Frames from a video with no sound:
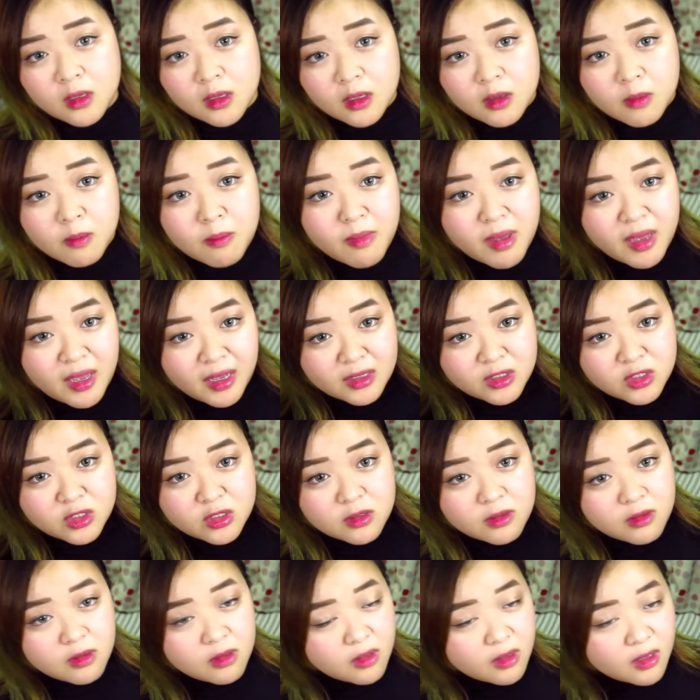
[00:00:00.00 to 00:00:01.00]

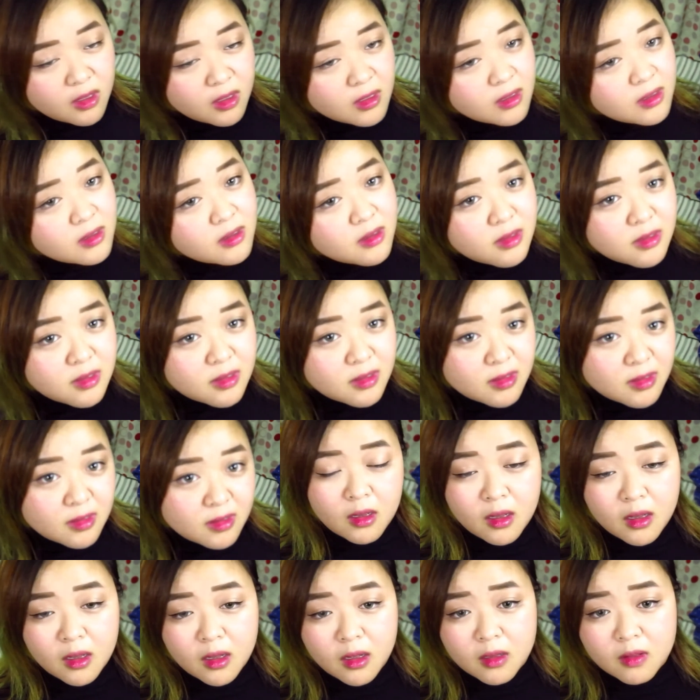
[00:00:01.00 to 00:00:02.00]
imagine things,
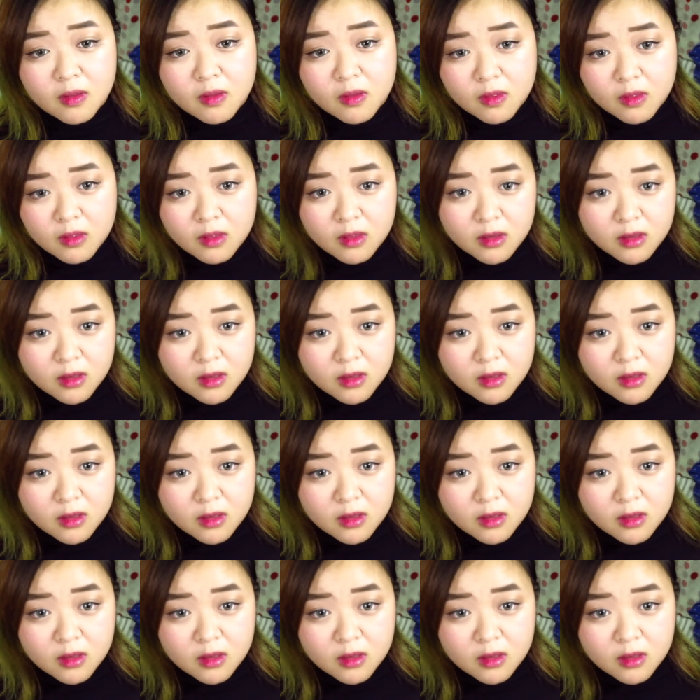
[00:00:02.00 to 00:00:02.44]
and